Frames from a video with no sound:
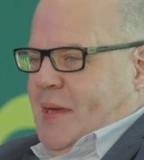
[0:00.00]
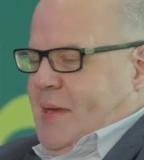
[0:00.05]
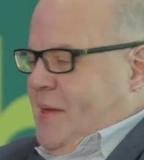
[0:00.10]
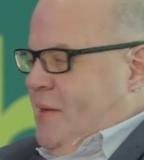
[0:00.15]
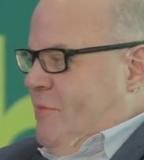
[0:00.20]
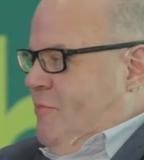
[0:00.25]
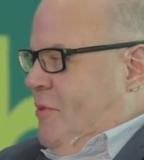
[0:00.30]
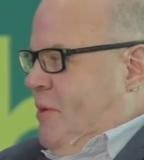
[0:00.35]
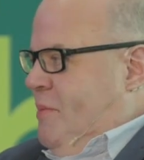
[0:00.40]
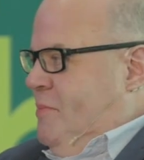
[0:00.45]

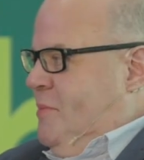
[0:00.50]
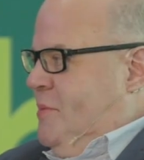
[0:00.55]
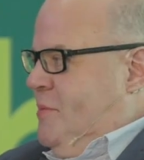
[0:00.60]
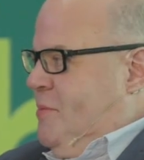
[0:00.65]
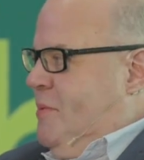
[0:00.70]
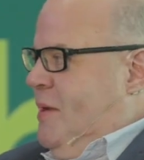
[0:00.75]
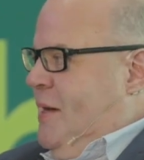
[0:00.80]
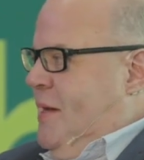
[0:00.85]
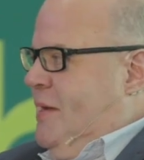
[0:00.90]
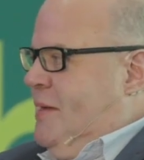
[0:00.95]
in rooms
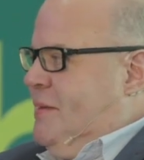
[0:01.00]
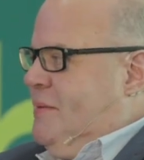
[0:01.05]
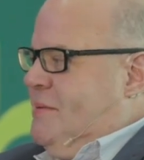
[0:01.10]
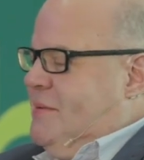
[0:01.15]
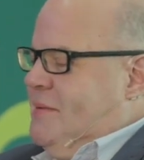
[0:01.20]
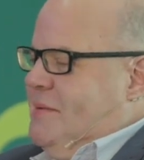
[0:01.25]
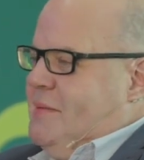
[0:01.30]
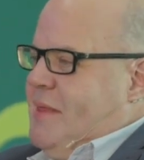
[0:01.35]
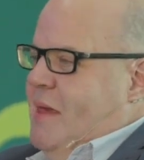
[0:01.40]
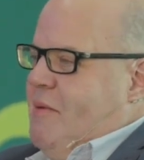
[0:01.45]
where
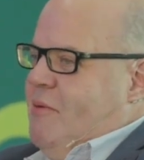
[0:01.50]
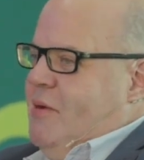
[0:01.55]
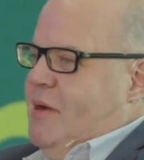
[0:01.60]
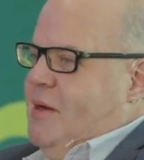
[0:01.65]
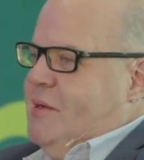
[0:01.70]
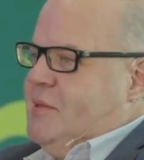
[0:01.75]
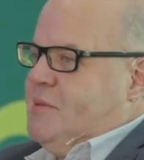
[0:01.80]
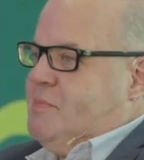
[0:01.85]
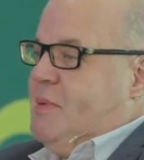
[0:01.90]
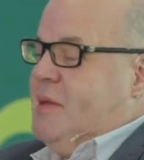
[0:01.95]
they were
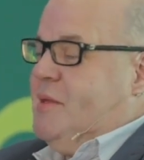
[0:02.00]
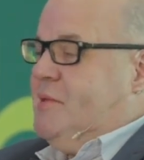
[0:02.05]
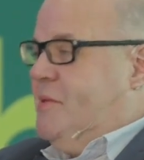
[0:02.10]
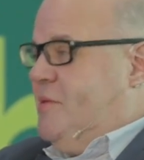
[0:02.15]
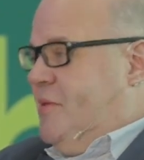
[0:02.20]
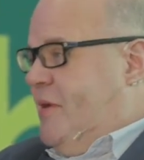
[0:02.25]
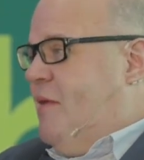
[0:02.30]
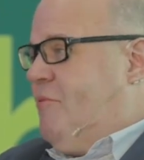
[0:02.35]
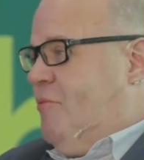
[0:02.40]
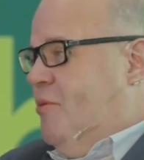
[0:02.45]
asked, but as a
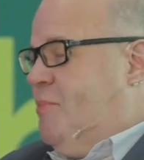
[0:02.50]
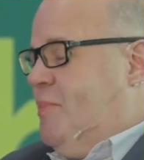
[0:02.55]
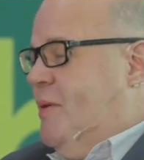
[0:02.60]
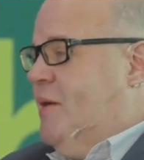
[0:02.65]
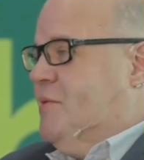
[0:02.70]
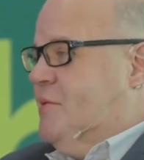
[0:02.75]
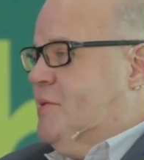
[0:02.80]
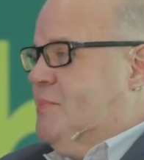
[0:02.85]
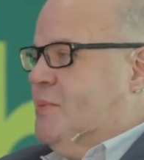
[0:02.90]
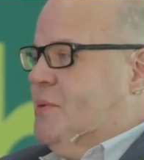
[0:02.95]
general
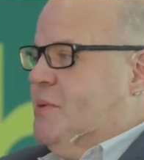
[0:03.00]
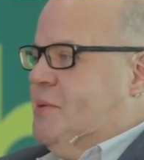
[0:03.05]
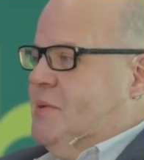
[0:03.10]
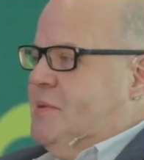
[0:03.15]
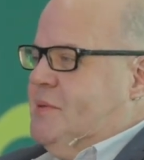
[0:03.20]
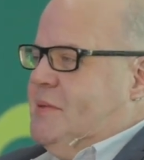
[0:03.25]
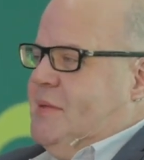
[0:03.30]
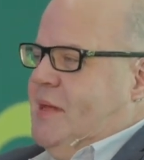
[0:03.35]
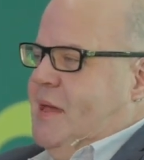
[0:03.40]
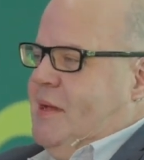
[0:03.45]

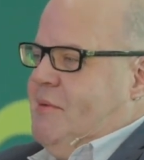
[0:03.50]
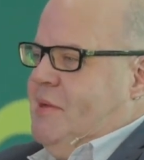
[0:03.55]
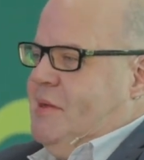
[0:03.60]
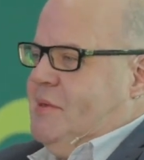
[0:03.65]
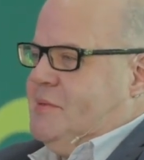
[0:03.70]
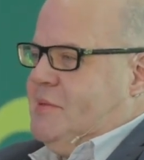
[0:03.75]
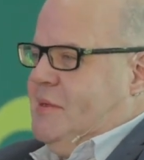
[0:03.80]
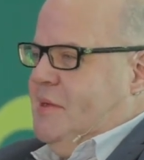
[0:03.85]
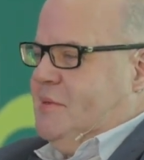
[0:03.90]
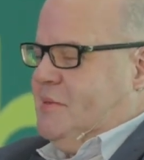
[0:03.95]
principle, no,
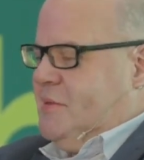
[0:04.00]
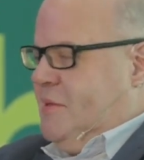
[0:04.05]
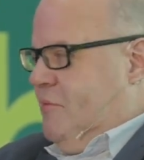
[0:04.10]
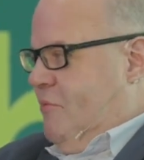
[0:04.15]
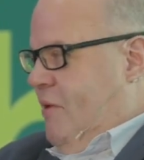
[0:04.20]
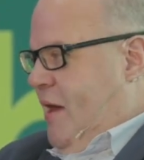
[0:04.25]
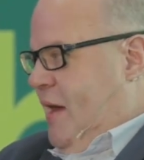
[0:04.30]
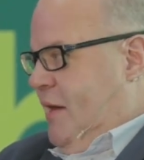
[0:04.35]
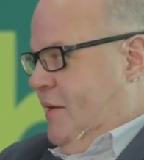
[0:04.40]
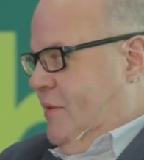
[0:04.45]
it's
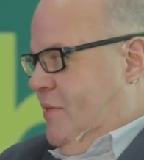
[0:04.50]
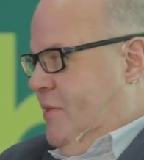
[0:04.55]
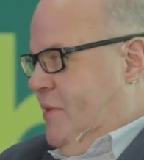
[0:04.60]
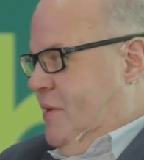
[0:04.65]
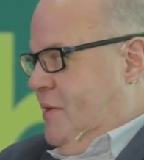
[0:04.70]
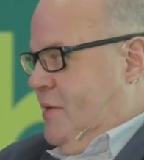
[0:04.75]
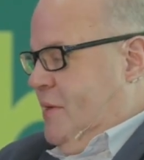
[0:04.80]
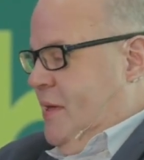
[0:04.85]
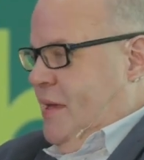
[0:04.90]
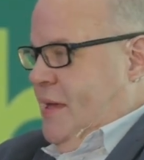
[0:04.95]
correct
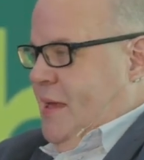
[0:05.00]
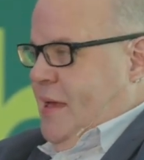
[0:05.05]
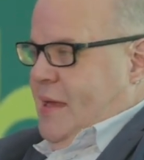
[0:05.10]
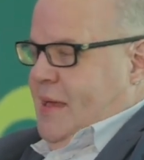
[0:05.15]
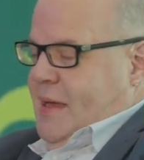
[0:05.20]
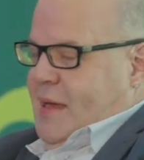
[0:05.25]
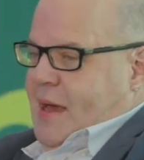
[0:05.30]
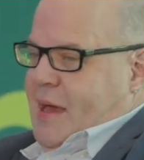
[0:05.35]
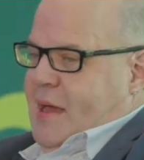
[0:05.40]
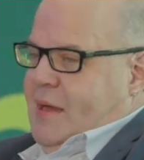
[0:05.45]
that
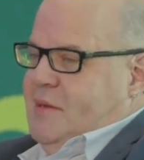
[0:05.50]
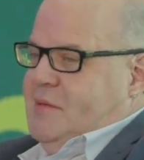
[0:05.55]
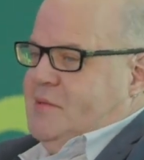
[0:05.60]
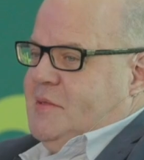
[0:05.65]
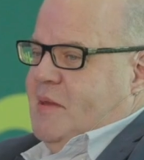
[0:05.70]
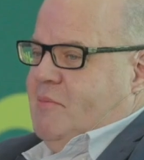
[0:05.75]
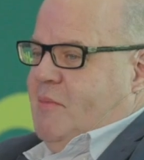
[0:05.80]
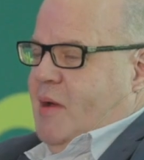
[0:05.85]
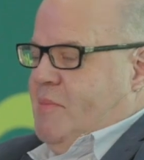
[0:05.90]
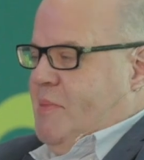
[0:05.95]
I
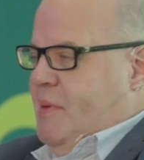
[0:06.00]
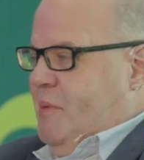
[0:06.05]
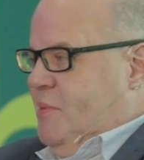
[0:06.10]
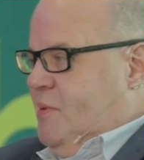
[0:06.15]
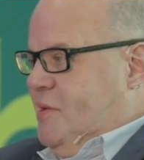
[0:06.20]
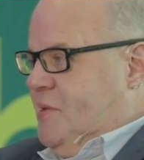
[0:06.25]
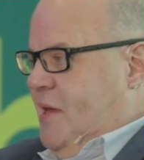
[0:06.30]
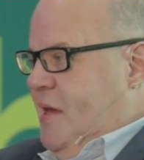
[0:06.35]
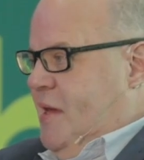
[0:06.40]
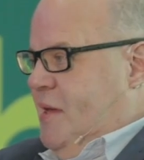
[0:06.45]
understand why people
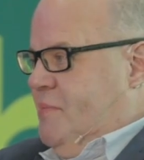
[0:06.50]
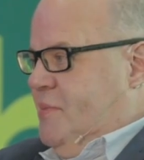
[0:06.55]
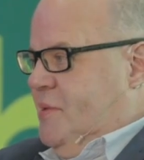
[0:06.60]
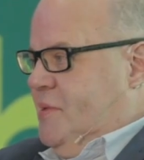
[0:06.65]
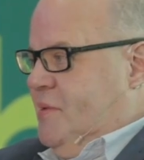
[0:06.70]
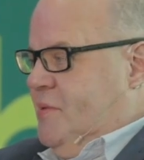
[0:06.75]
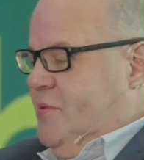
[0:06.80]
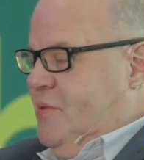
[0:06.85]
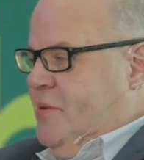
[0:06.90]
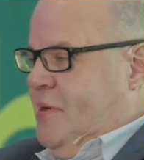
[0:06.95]
say it,
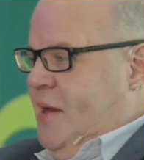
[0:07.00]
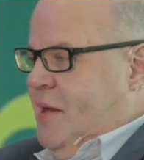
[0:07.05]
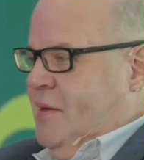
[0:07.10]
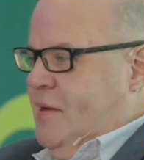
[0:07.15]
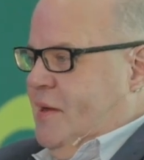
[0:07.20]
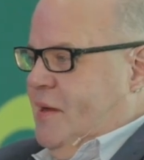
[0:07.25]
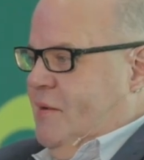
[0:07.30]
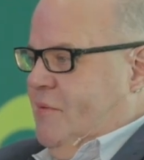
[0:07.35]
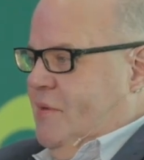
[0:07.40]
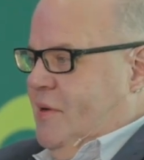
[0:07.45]
because it should
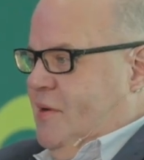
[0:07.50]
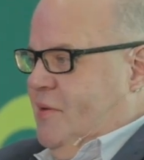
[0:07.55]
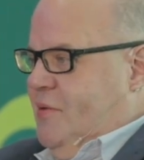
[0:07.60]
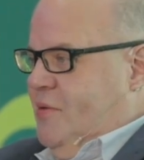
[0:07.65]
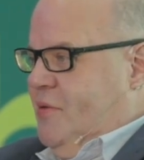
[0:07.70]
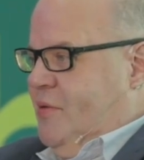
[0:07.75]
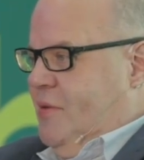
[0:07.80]
encourage